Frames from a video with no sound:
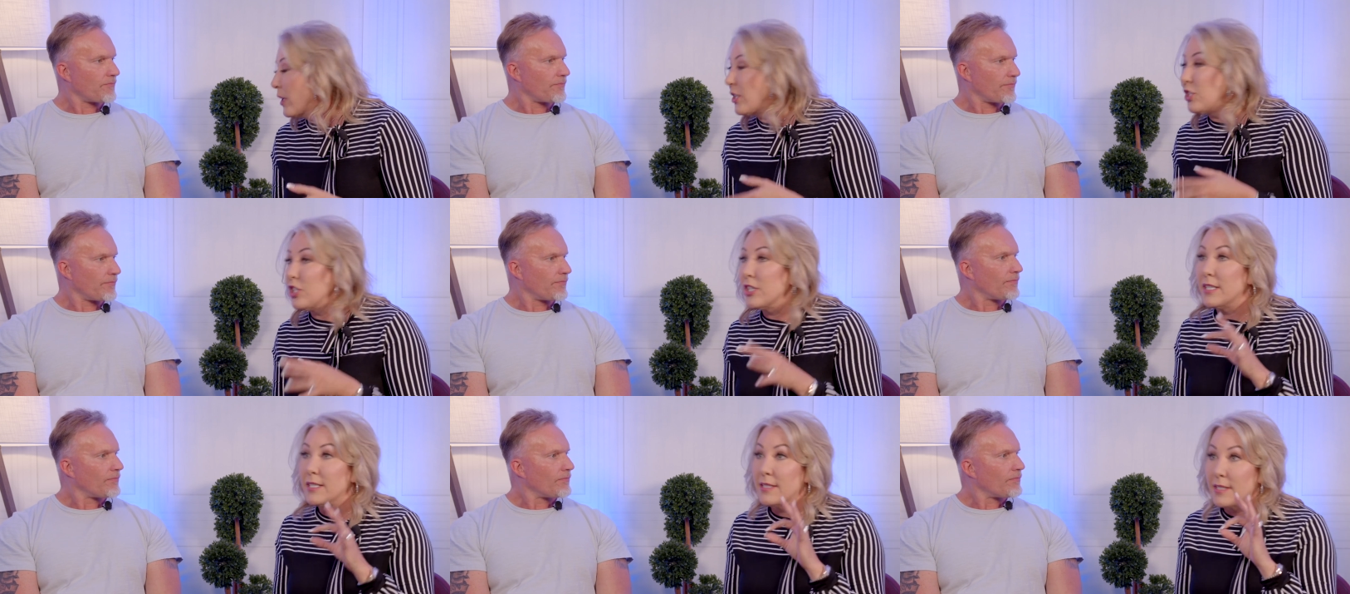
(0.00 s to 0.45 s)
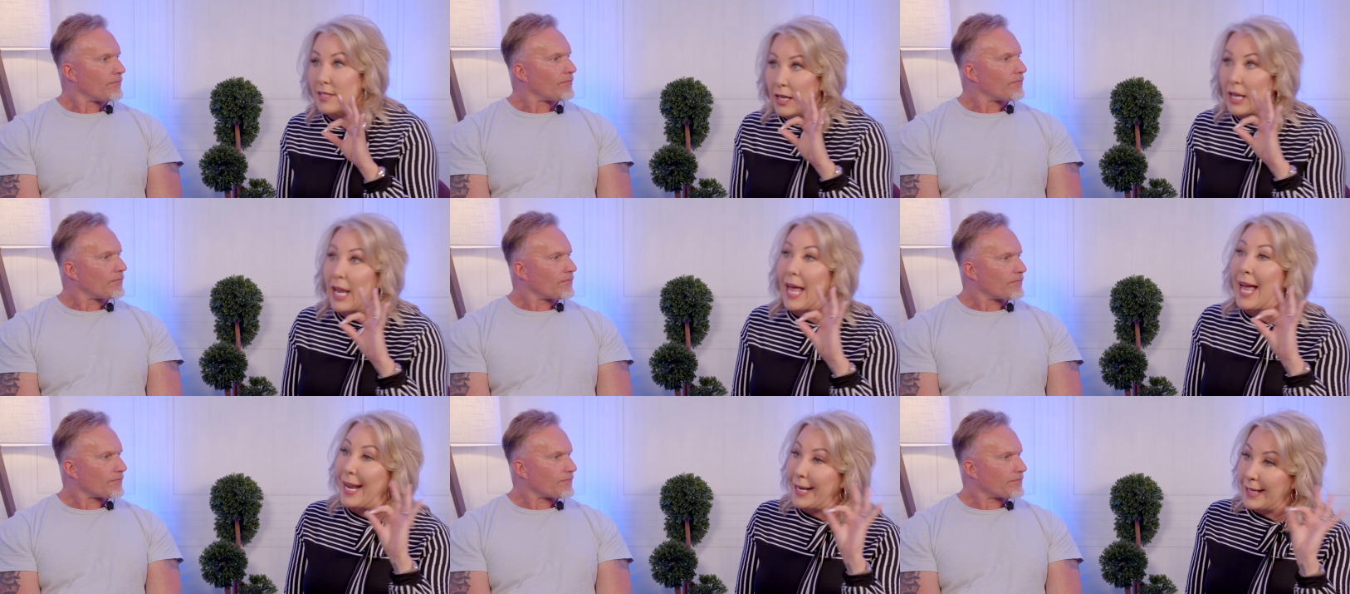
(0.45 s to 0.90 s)
Speaker 1: which is
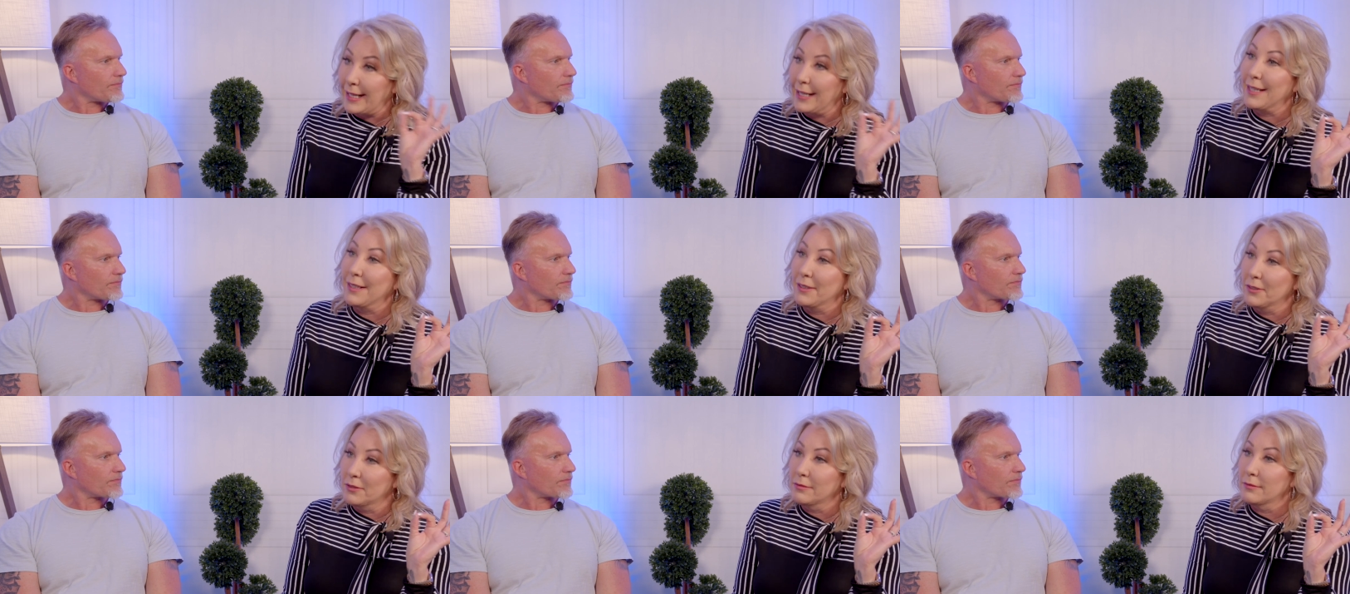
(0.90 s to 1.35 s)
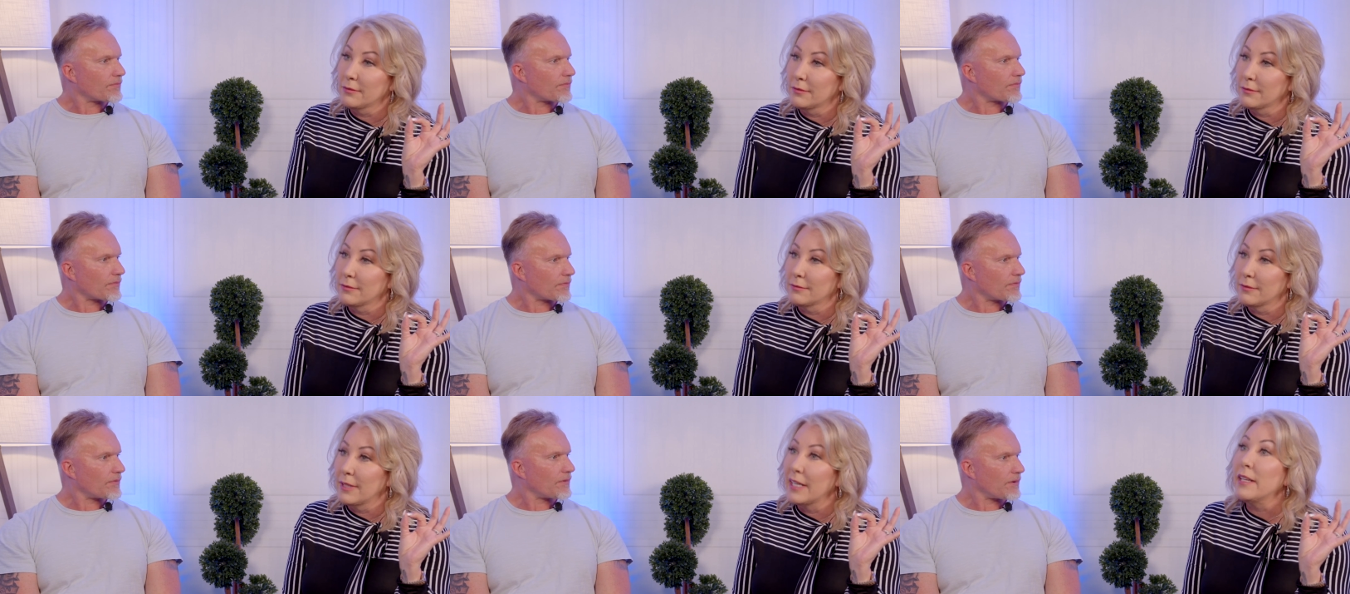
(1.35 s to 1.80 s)
like
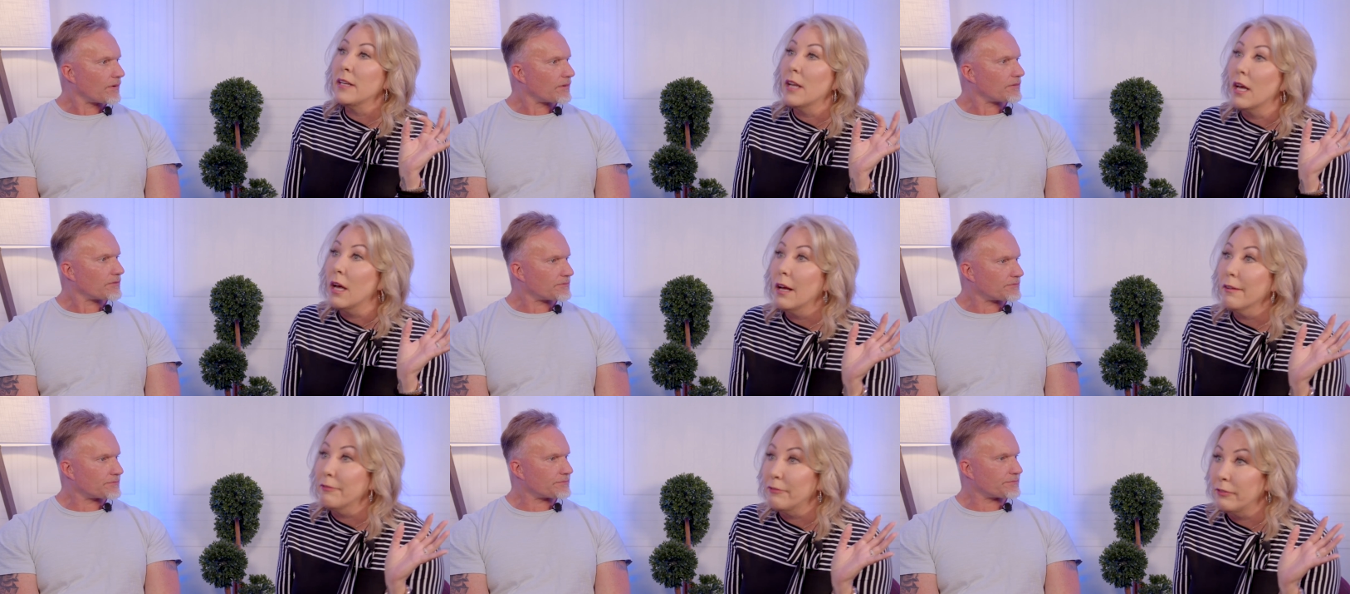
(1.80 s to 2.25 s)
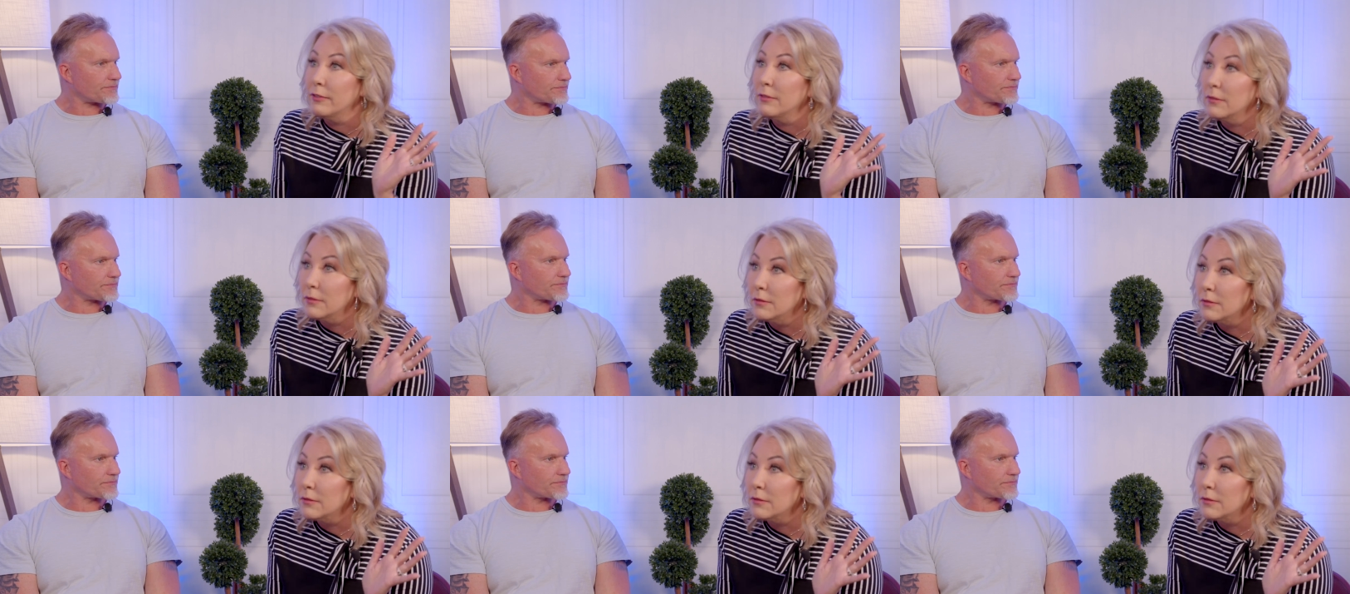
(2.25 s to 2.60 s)
enough